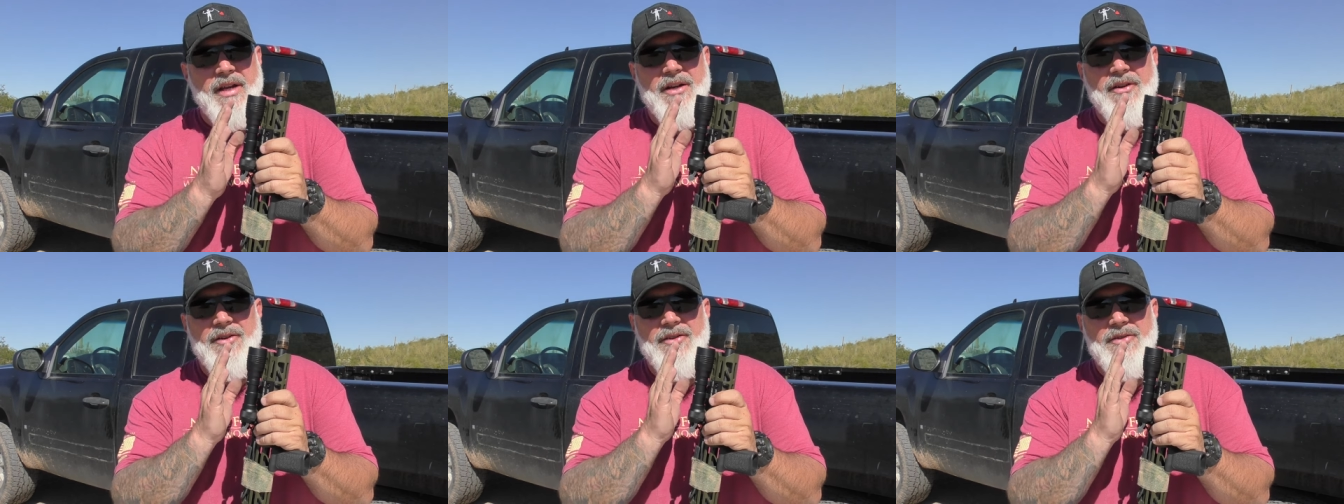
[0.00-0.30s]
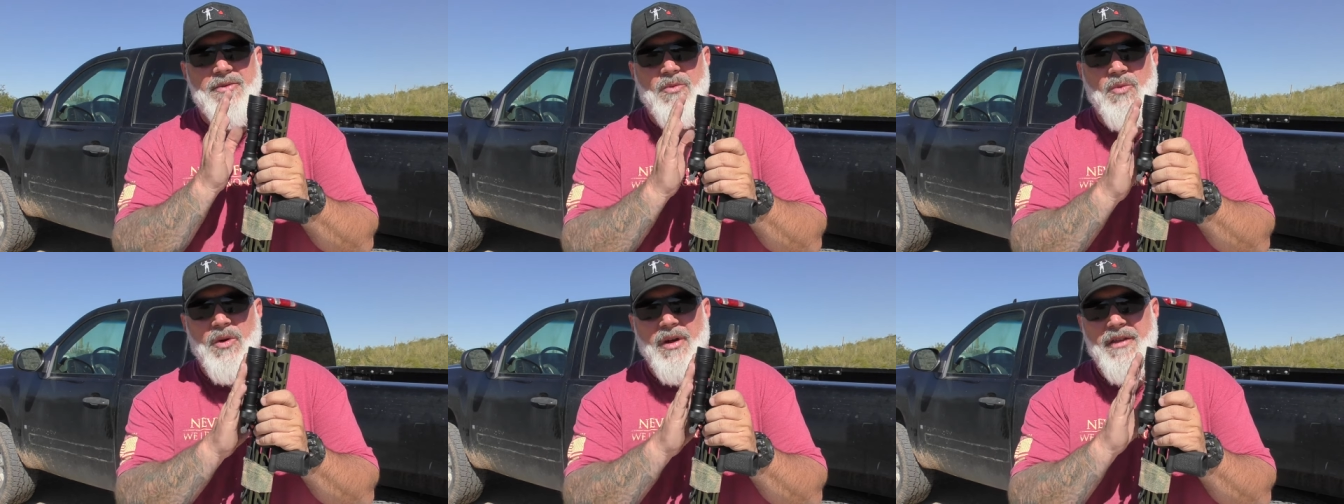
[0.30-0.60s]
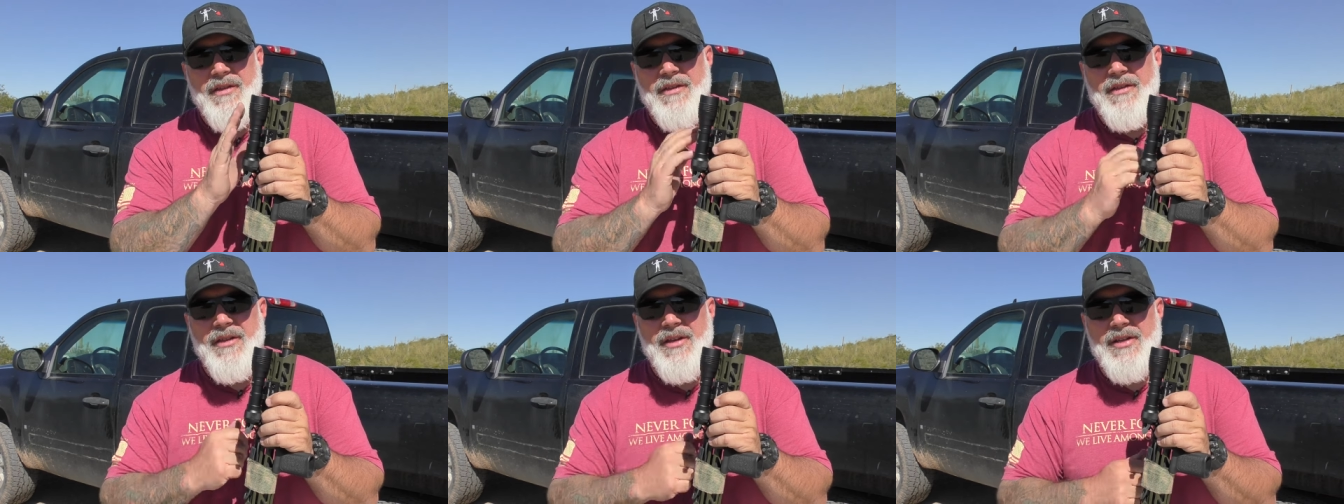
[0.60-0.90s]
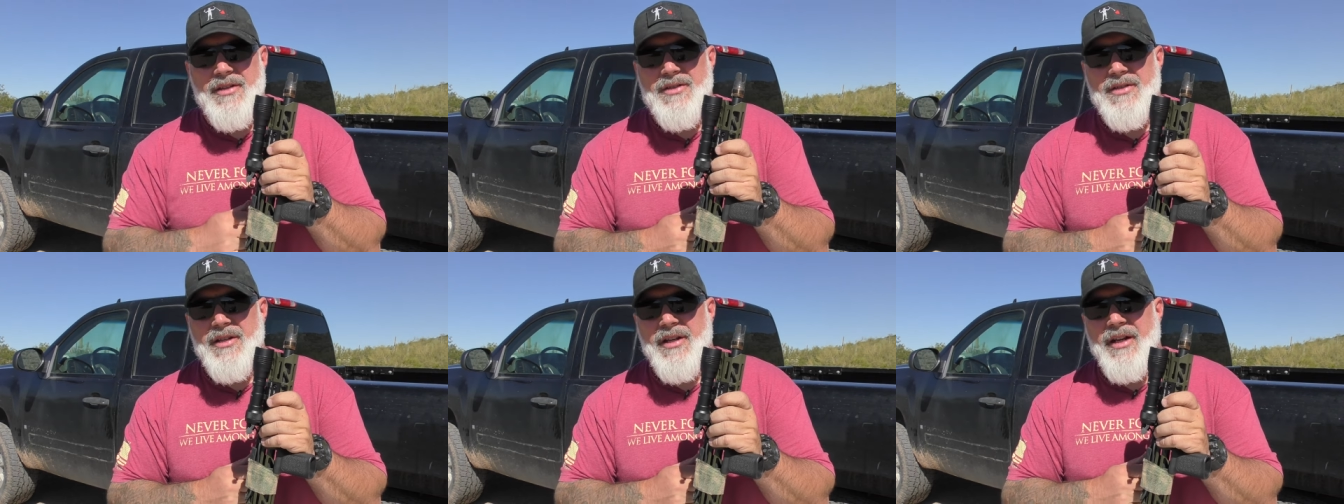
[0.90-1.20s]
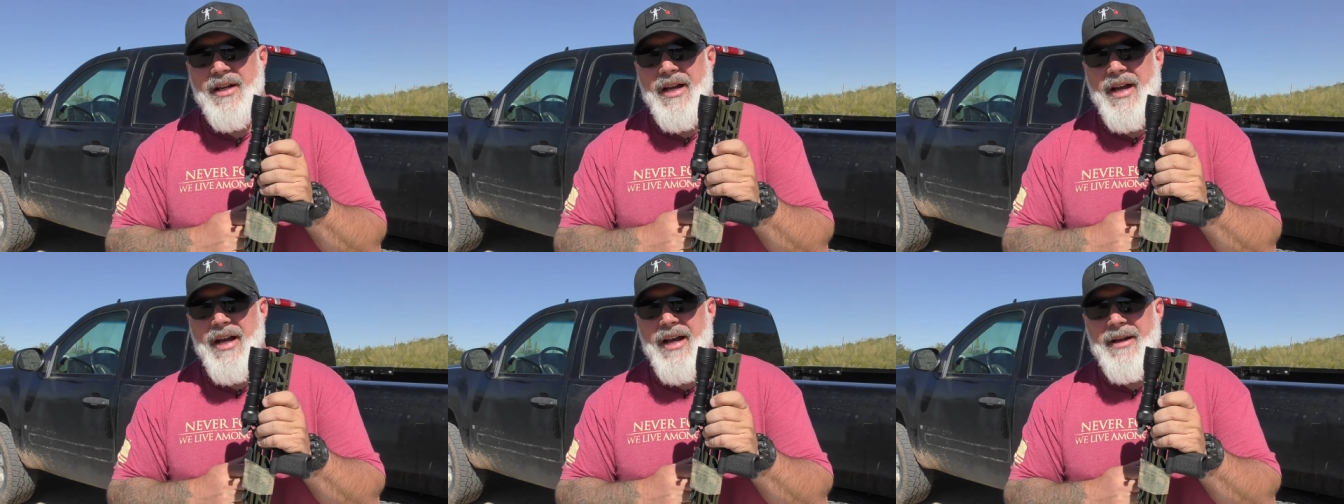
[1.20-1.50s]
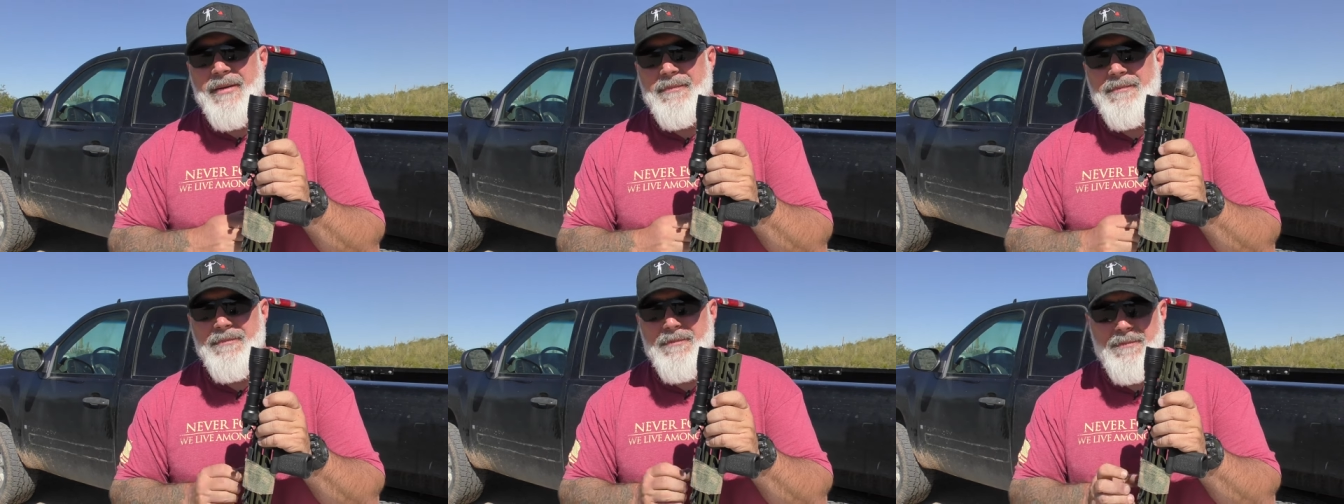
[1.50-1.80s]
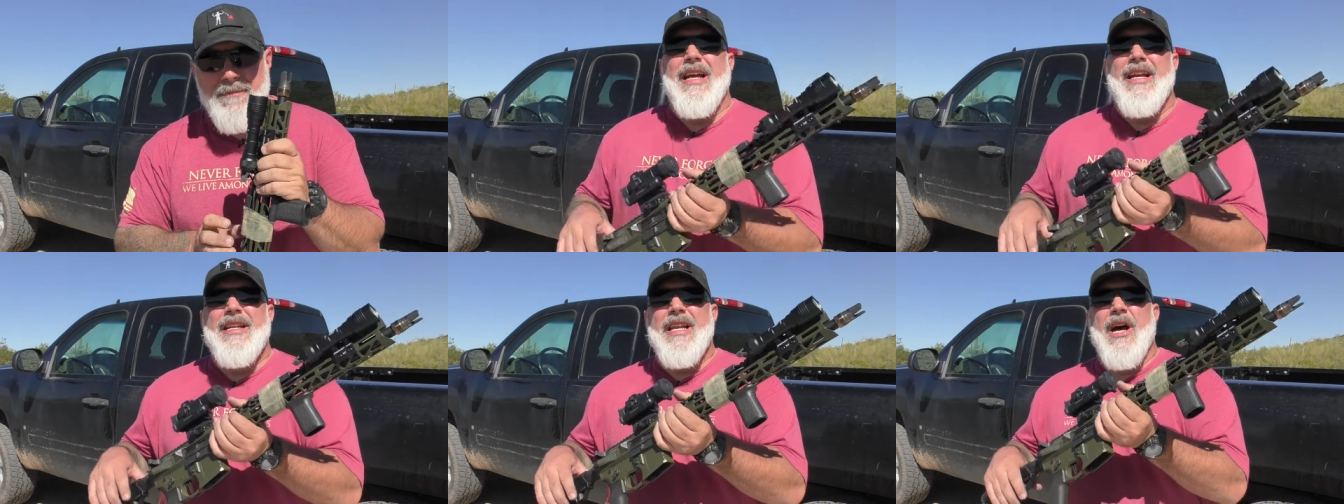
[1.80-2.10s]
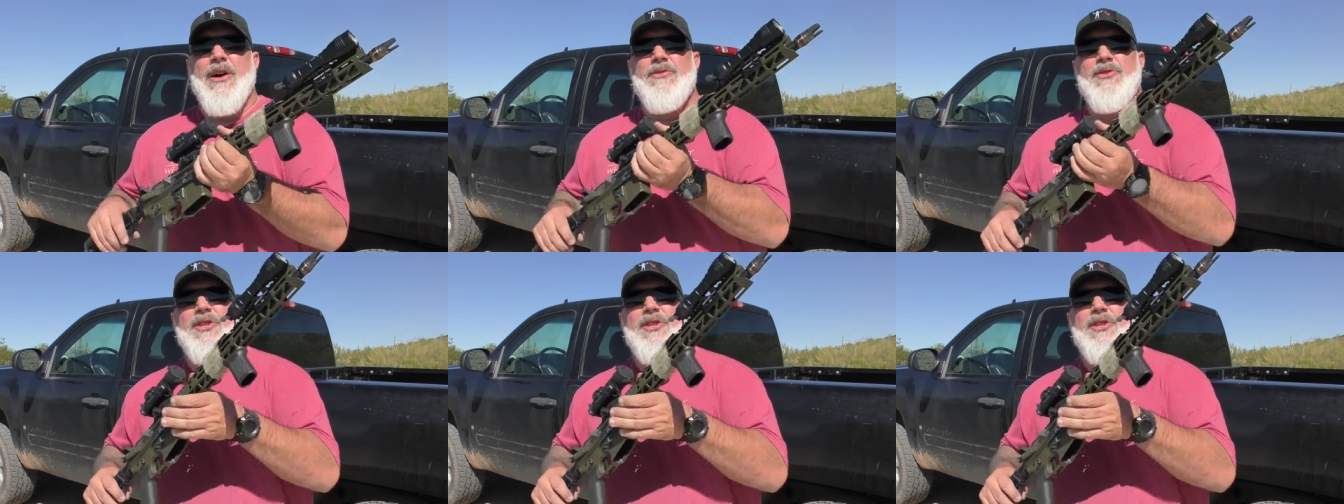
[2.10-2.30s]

meters with this guy. Now,